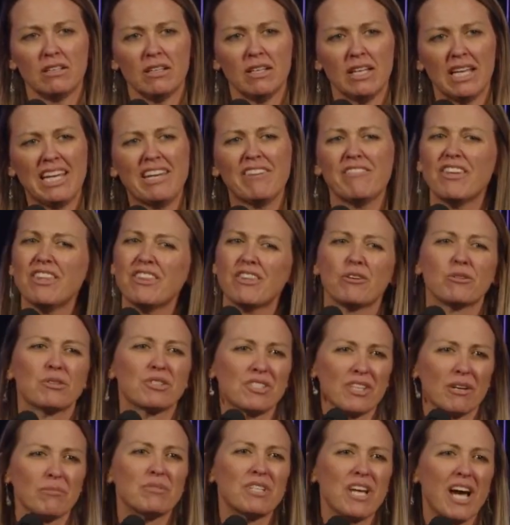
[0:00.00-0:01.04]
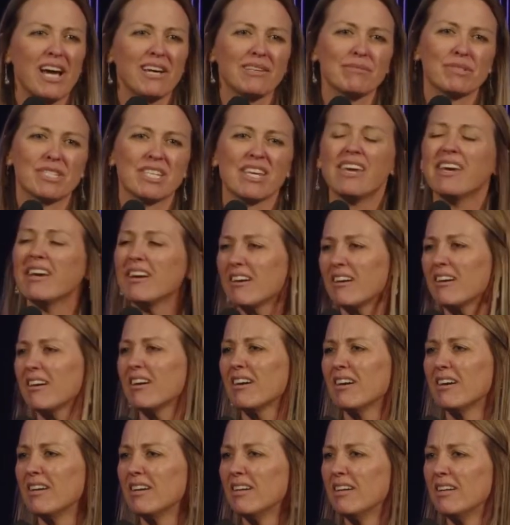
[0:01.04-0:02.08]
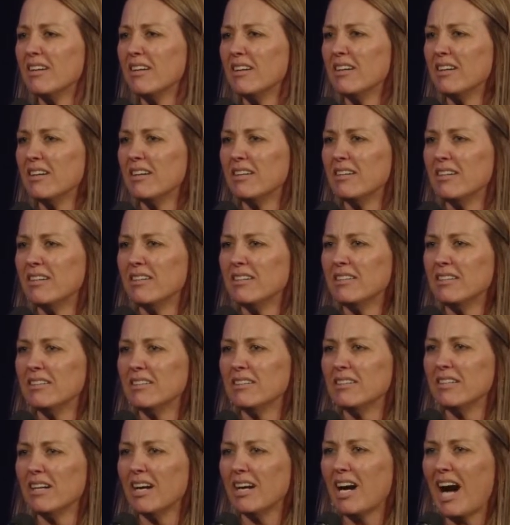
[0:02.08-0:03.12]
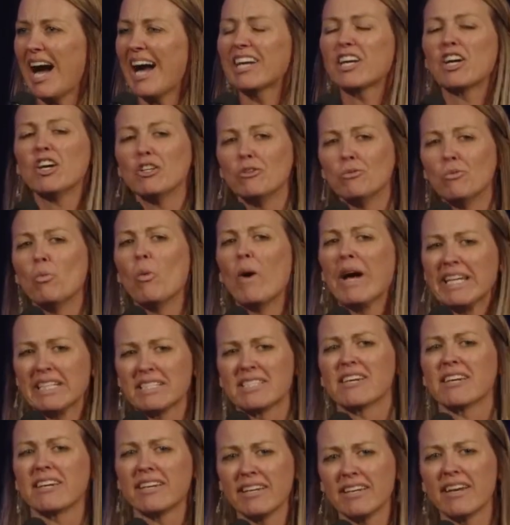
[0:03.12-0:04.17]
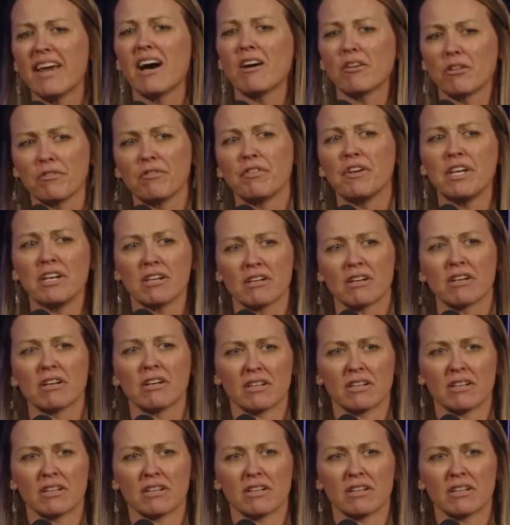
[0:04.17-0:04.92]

Even though sometimes here, I couldn't wait to get out of here.